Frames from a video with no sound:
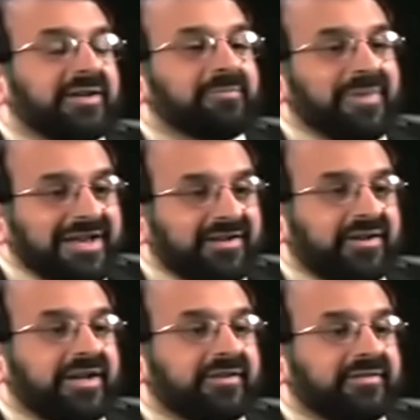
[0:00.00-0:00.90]
It
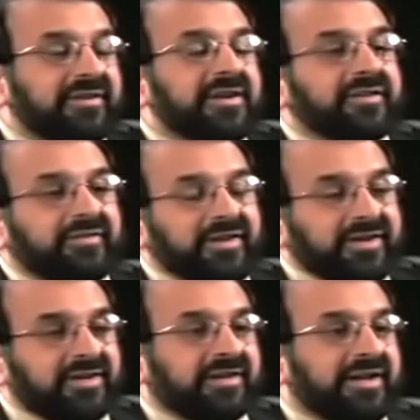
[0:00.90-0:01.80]
mandates the
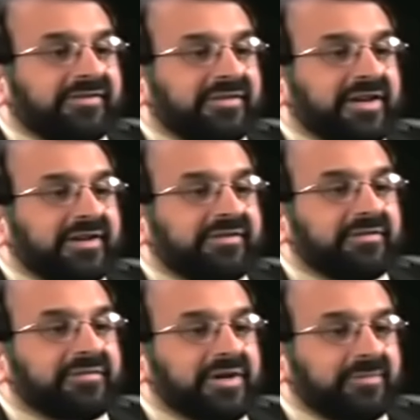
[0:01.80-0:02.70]
second-class status
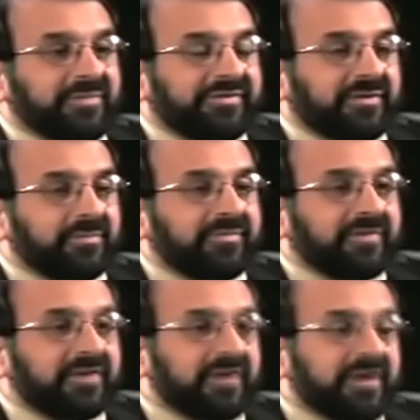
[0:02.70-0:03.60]
of non-Muslims,